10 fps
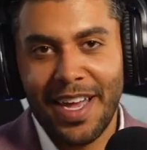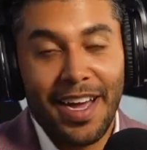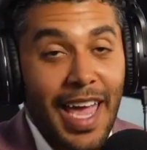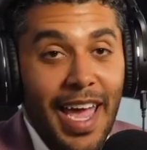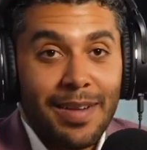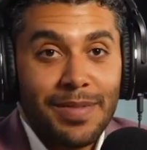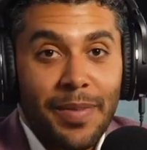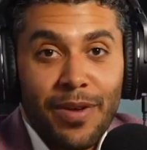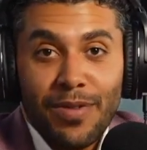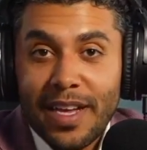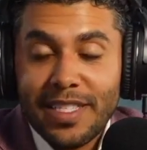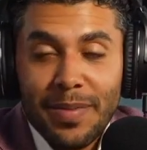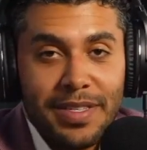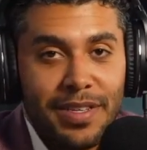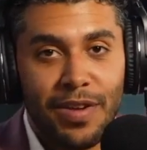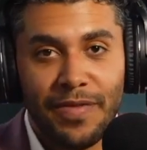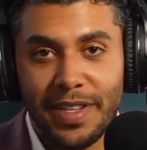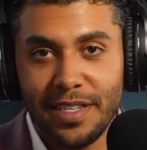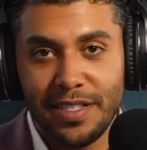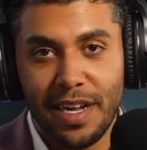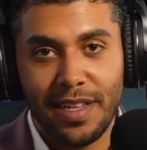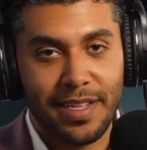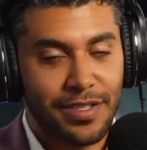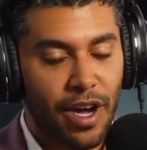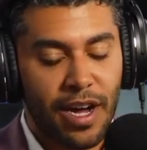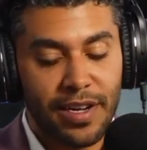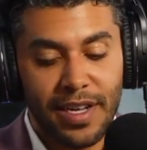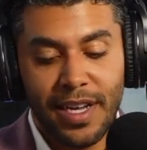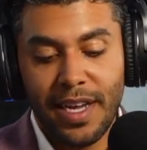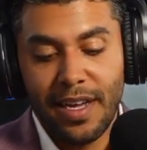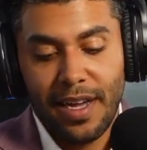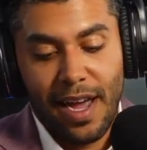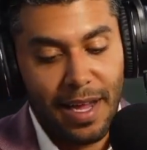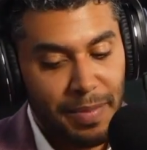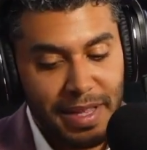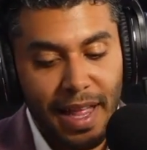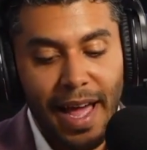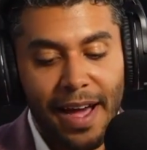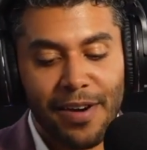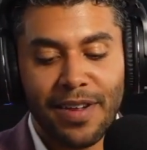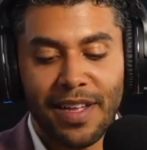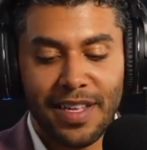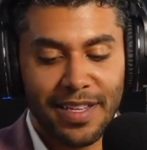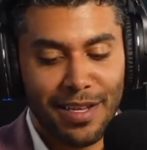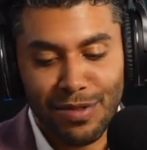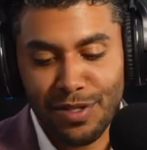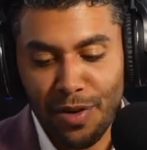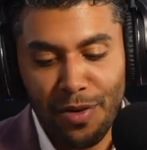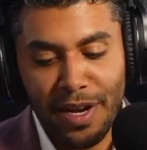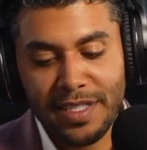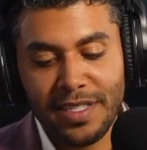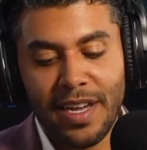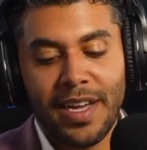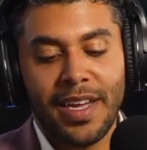Again, I'm somebody who likes to be the center of attention. I like to talk. I can be loud. I like to tell stories.